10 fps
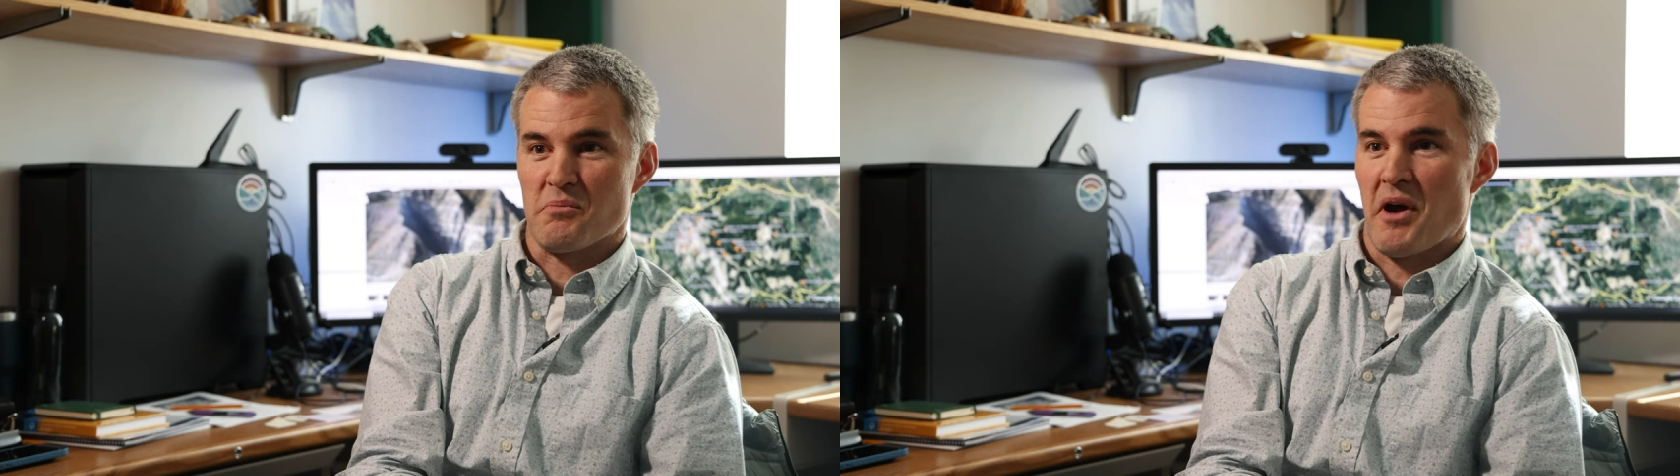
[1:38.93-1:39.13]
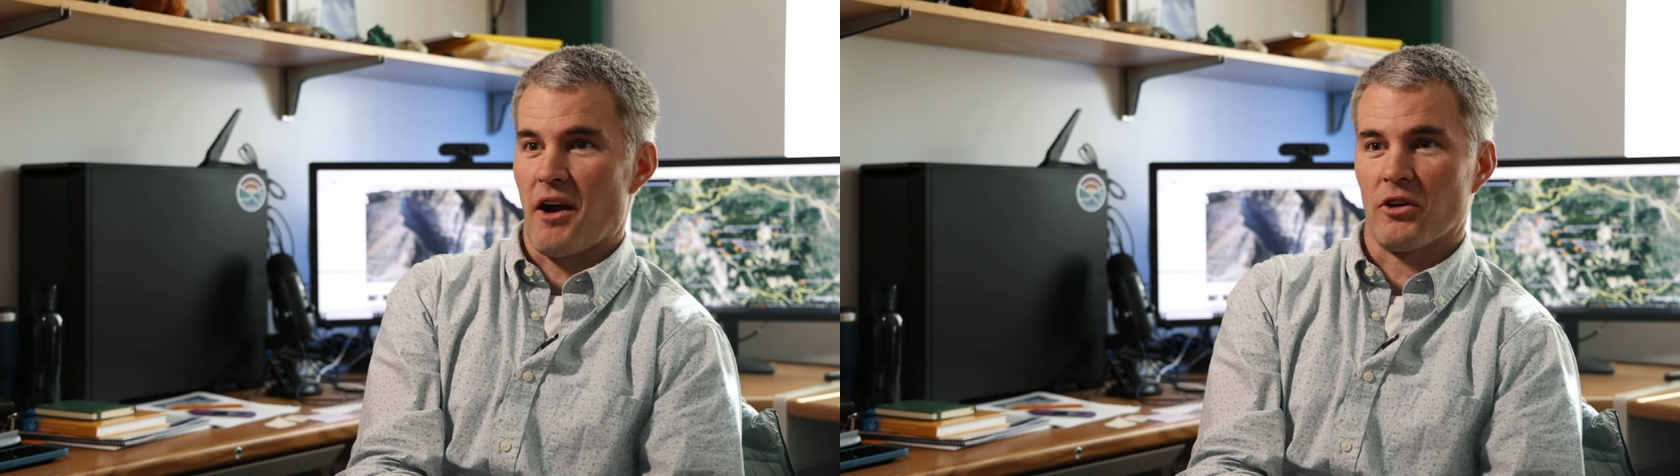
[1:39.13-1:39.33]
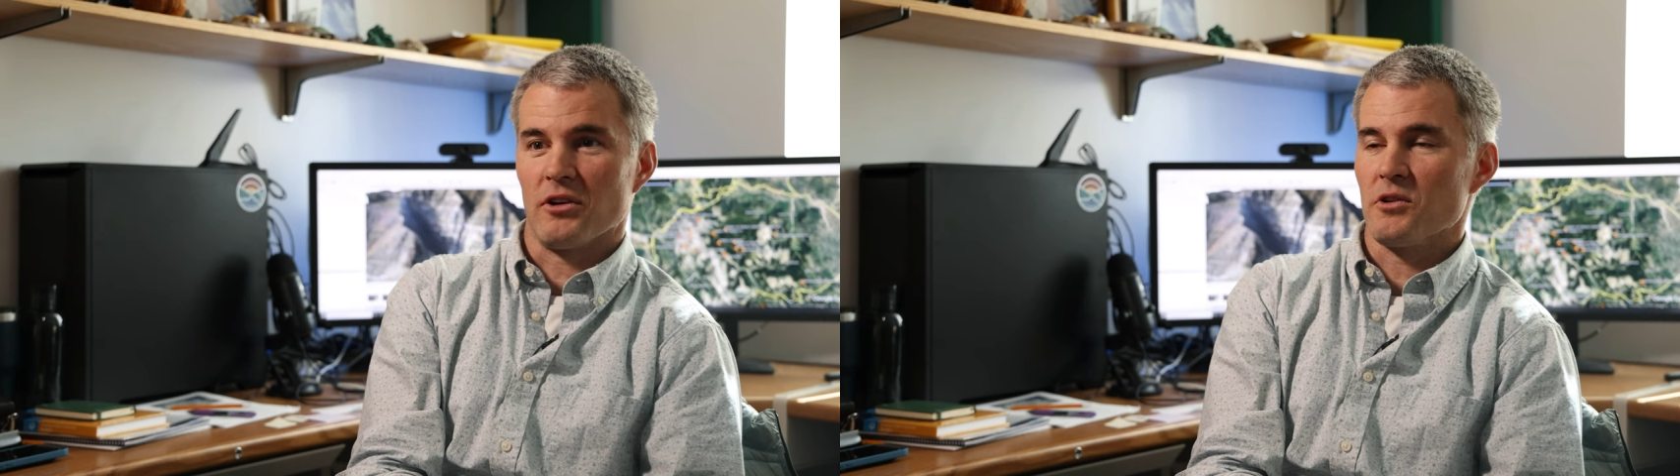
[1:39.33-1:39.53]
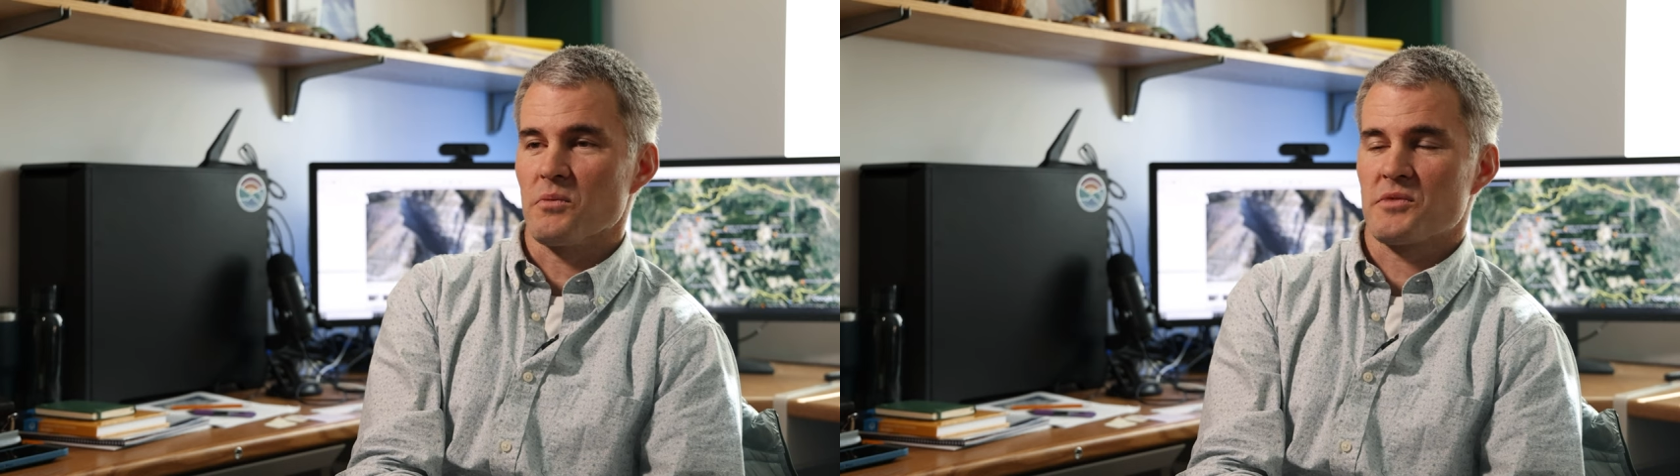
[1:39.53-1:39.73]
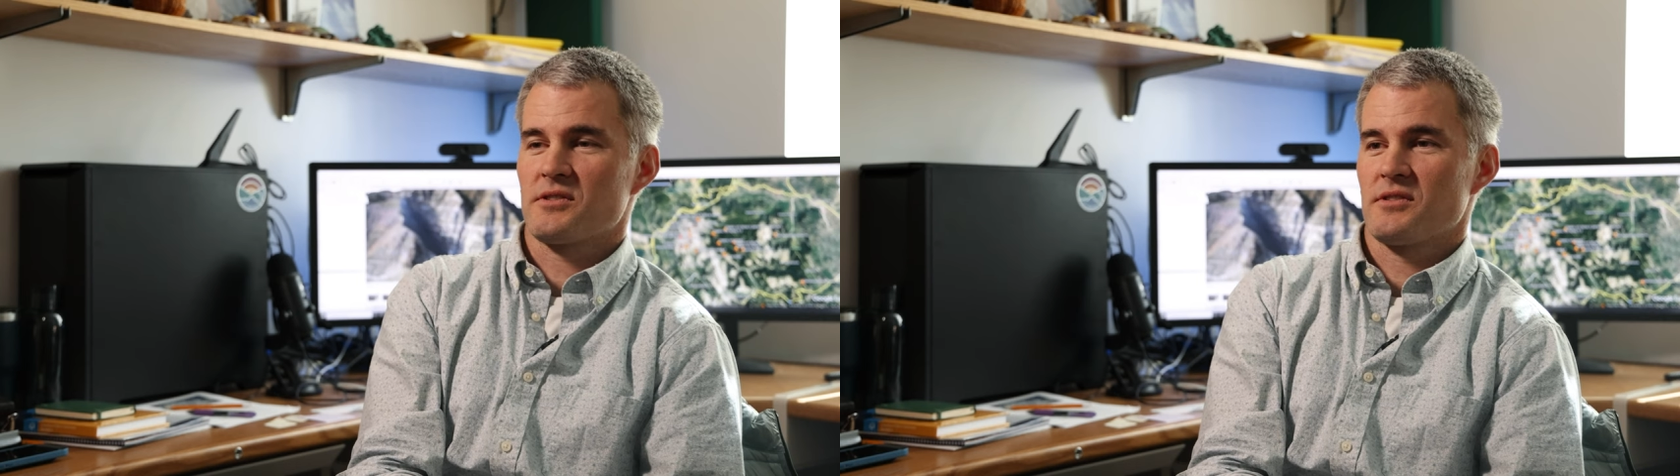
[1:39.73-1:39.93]
that power
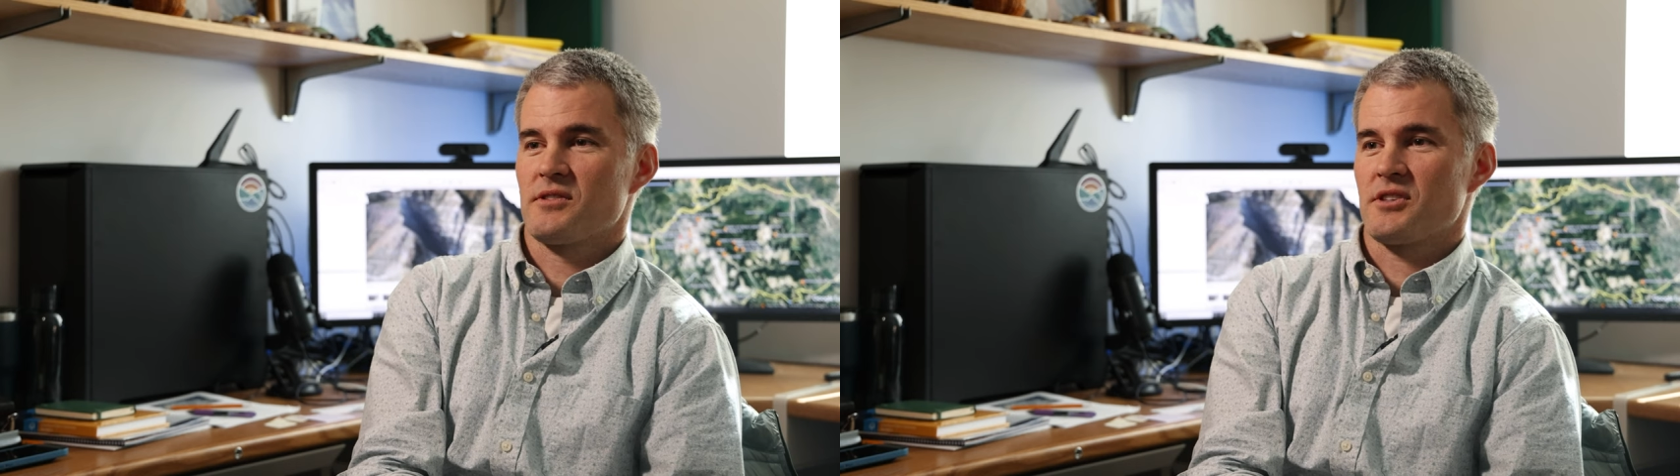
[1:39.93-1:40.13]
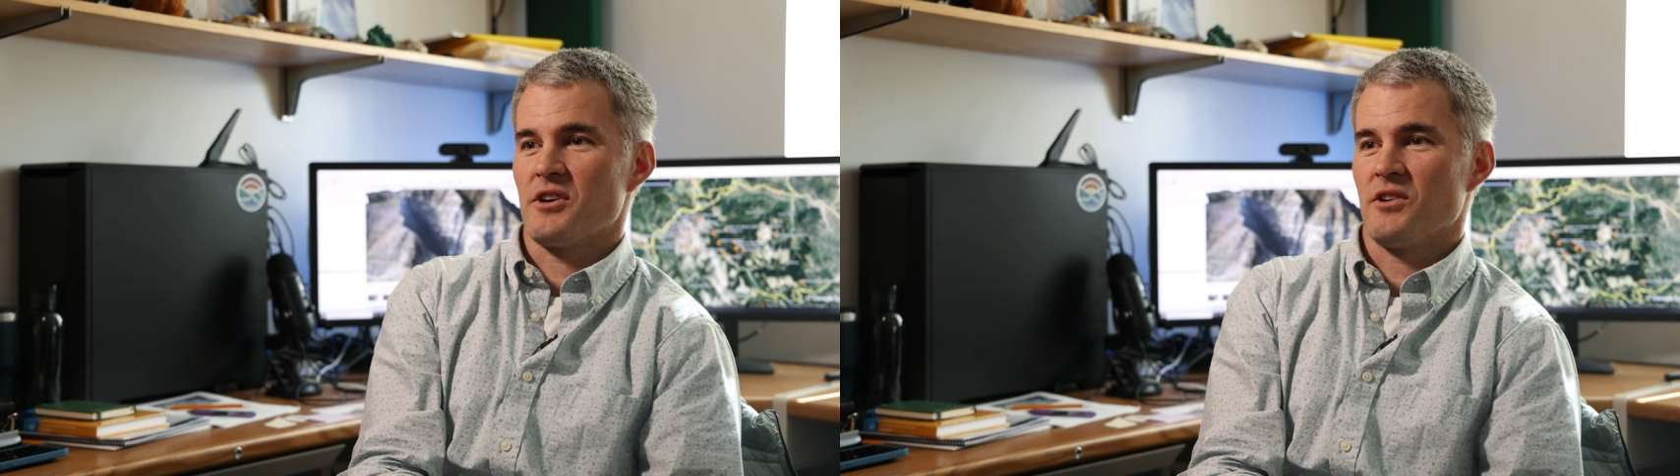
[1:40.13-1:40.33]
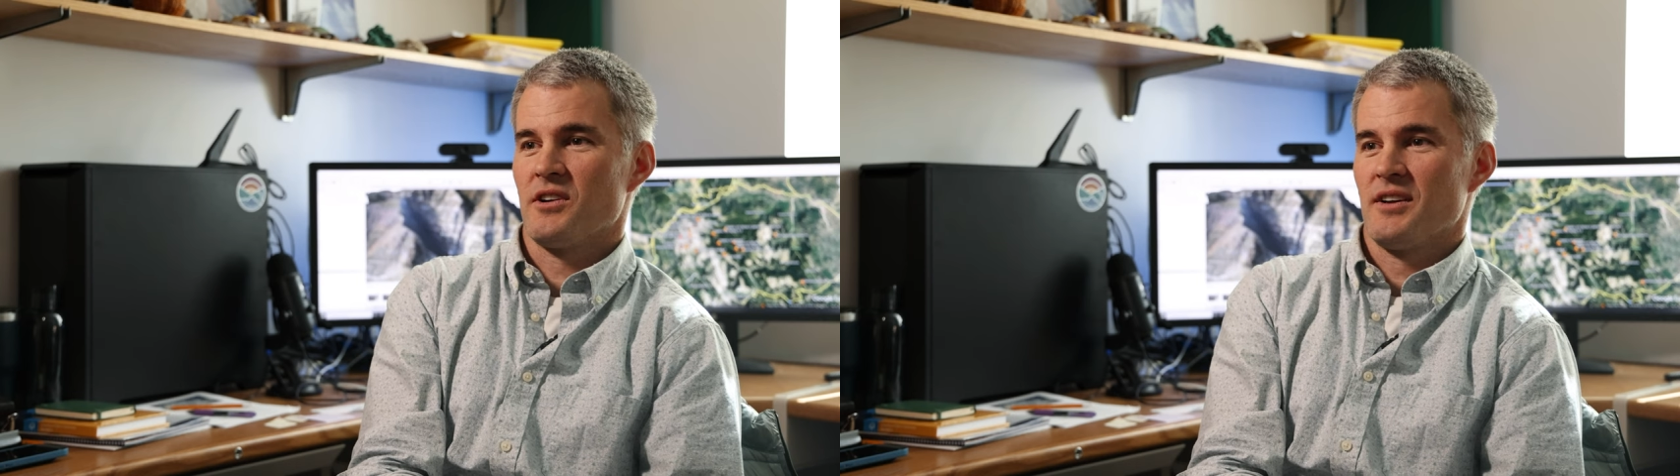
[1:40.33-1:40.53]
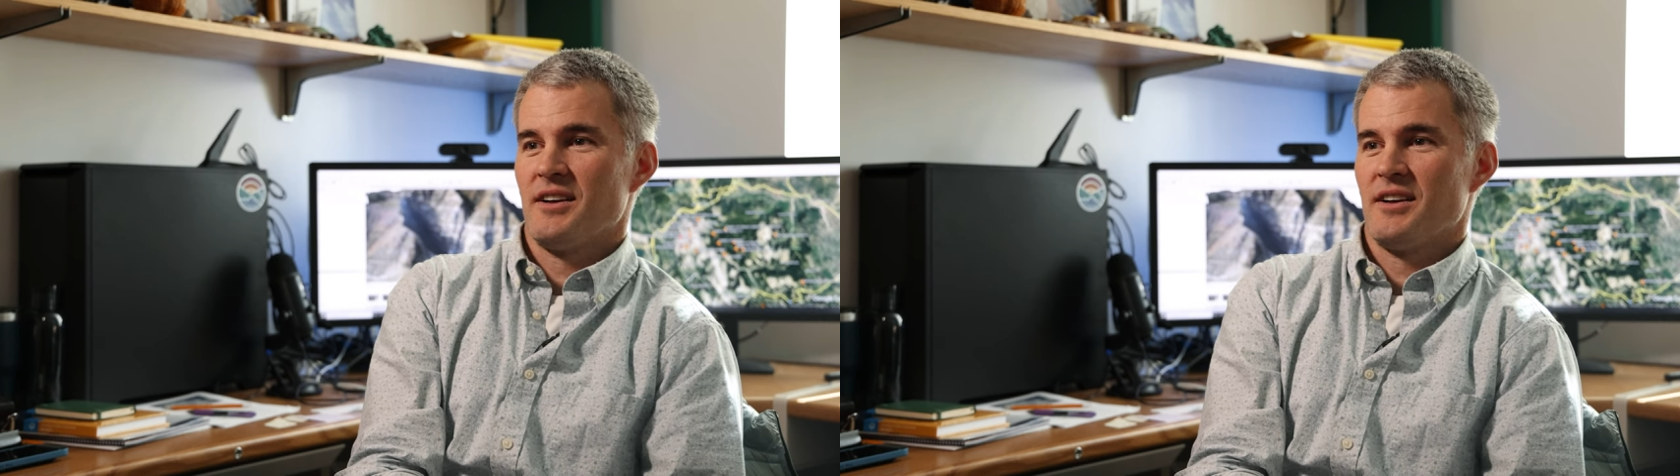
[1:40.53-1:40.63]
homes. So